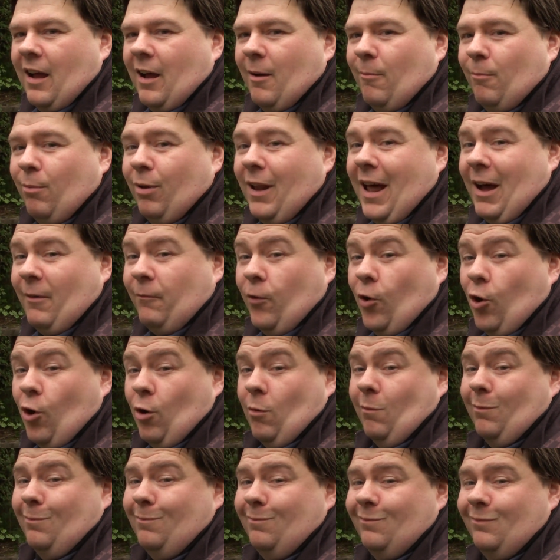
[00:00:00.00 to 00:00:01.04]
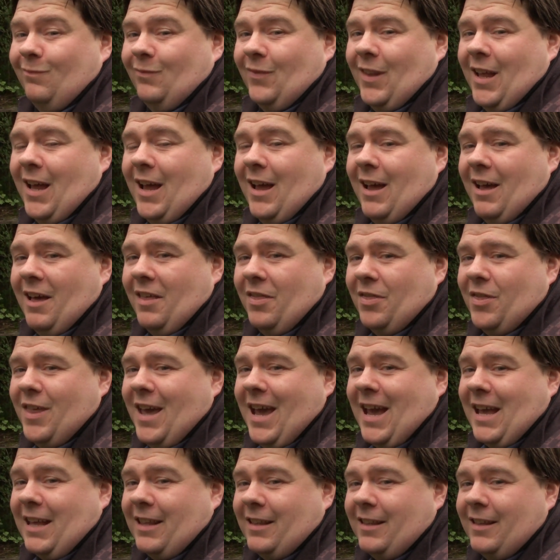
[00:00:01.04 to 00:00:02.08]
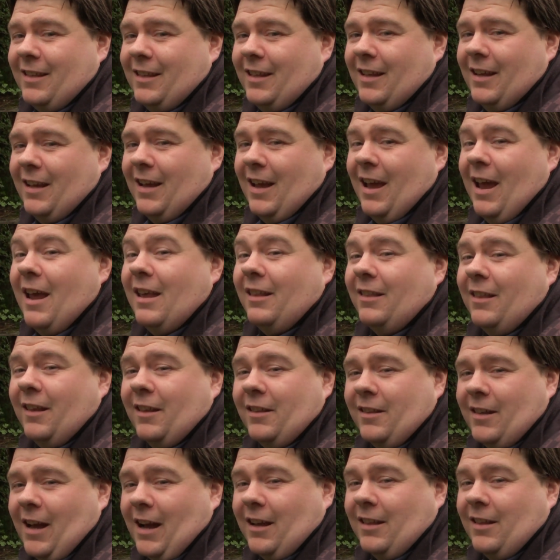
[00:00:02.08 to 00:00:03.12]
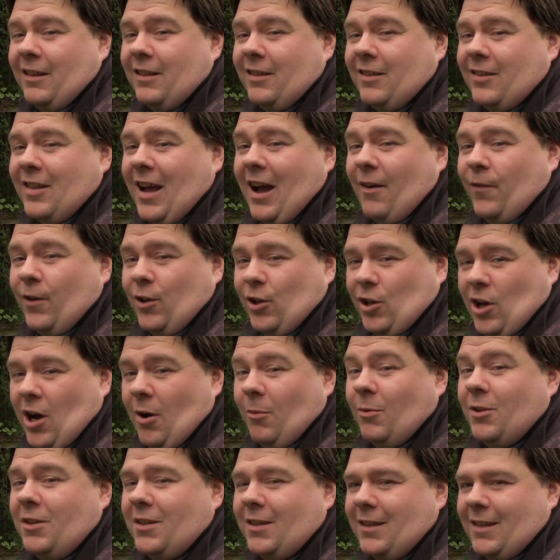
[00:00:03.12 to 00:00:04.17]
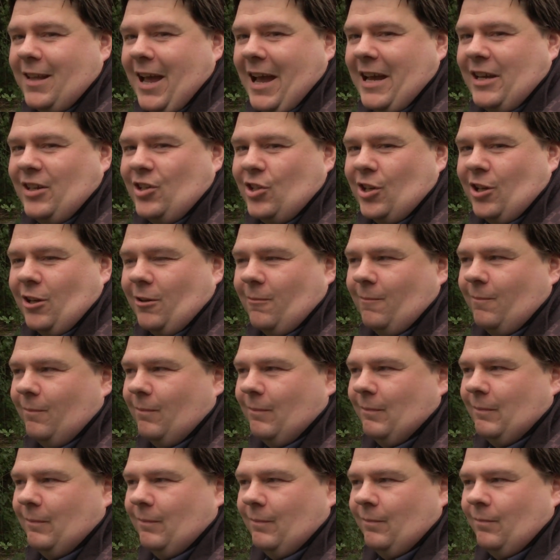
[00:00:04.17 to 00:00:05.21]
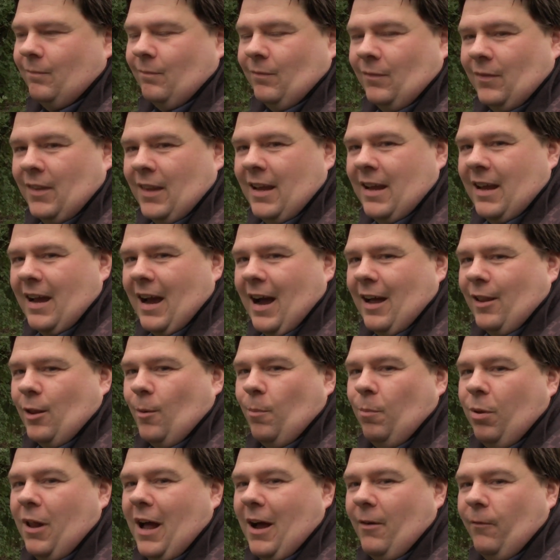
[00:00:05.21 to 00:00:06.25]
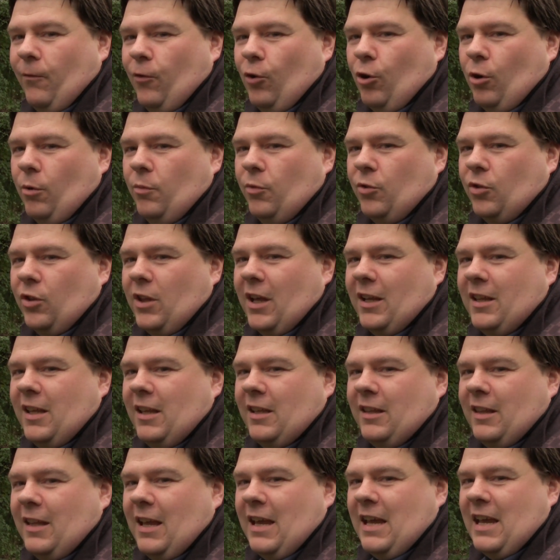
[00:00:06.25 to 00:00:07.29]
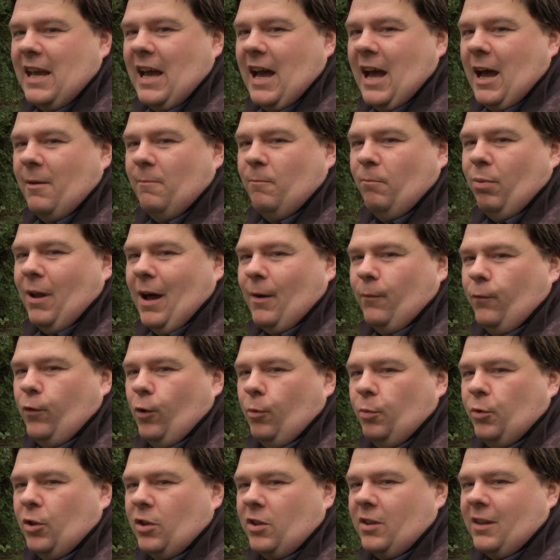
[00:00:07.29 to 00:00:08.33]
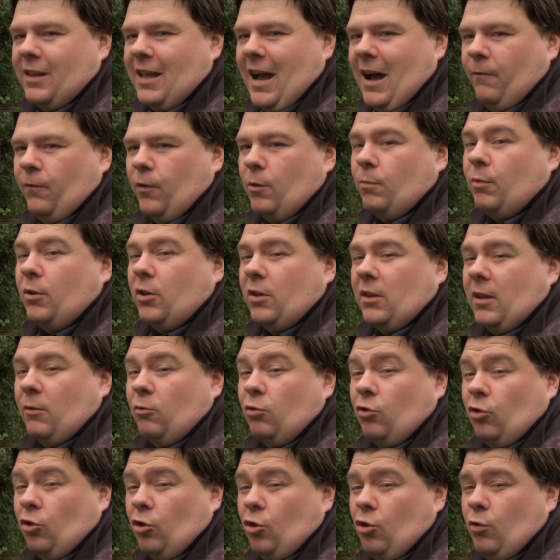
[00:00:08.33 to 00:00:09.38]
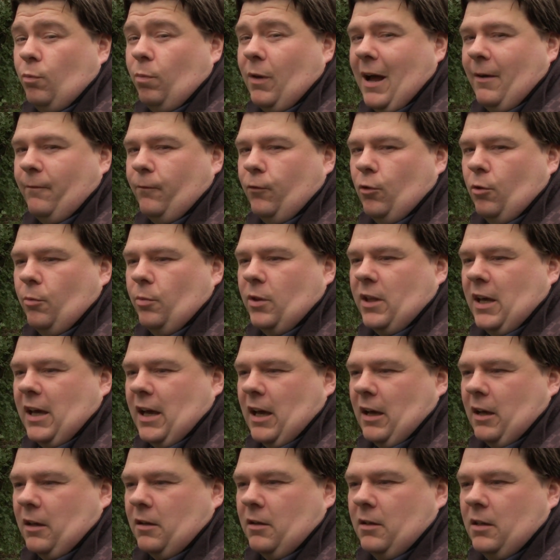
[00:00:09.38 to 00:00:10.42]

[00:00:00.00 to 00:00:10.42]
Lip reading: Platform. This is the site of Stafford Common Station. And the platforms, this is the platform to Stafford, because there was 2 platforms here.